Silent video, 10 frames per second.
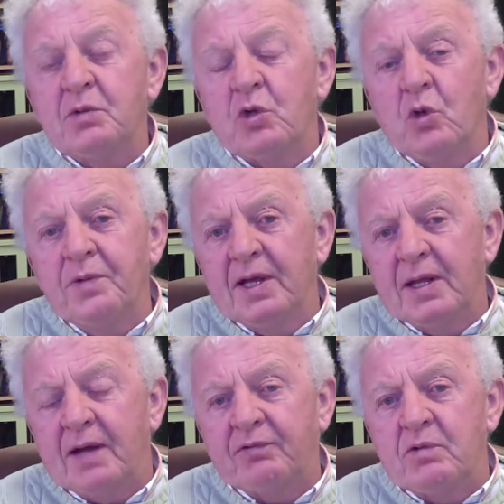We're hoping to get
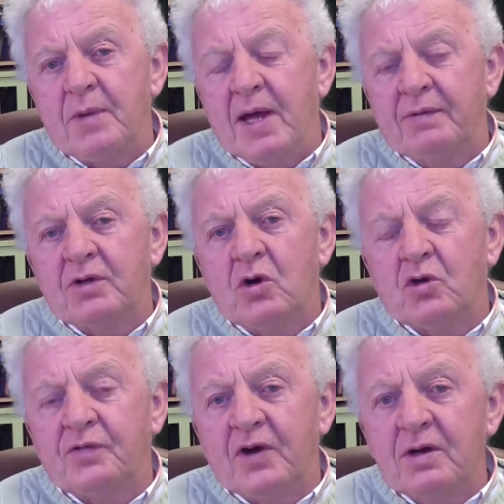that from a man in the
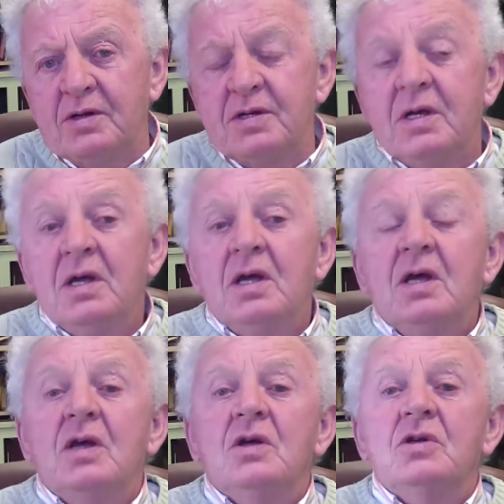north of Ireland.
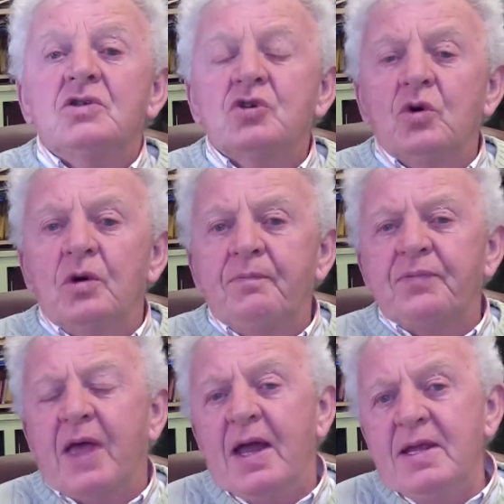So
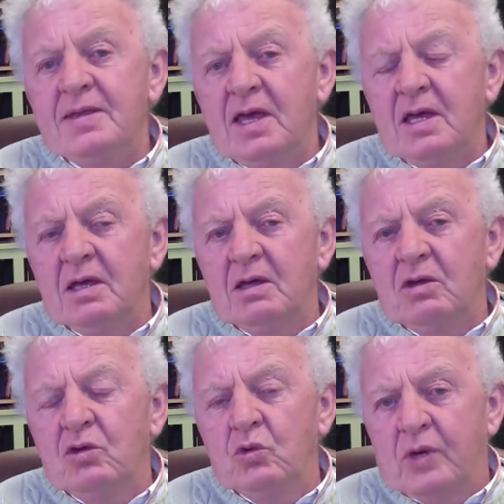anything
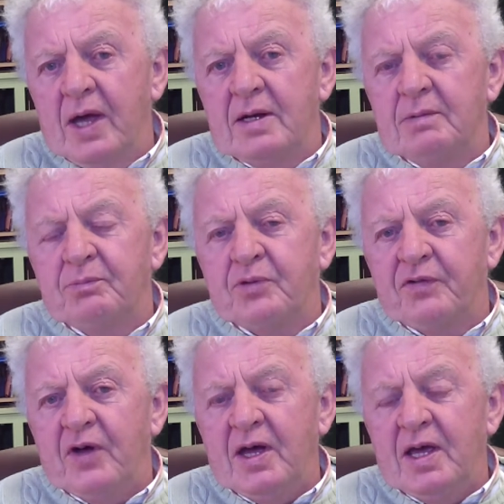you can
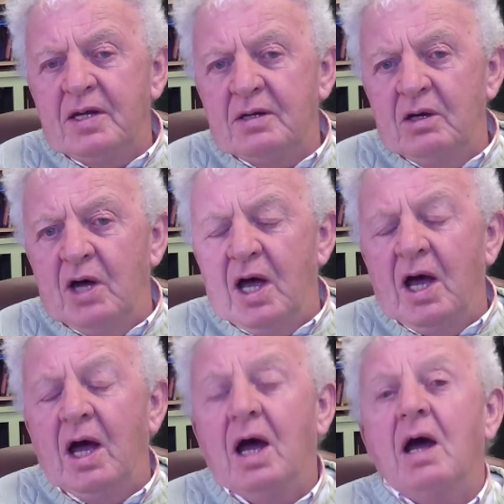provide,
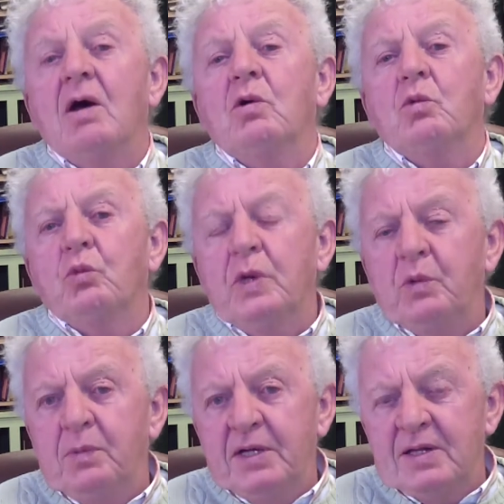we
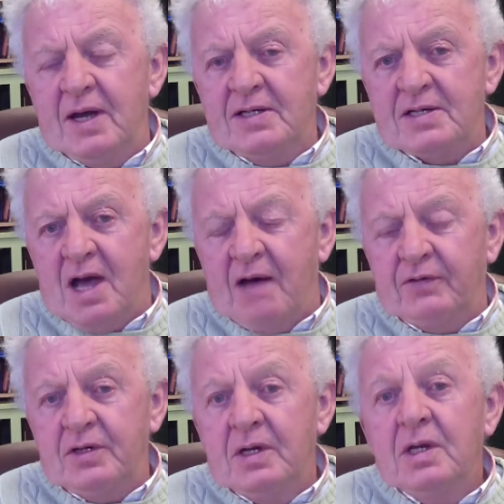will be delighted to
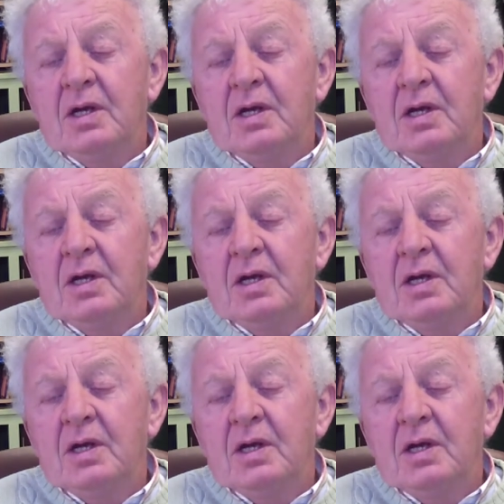have it.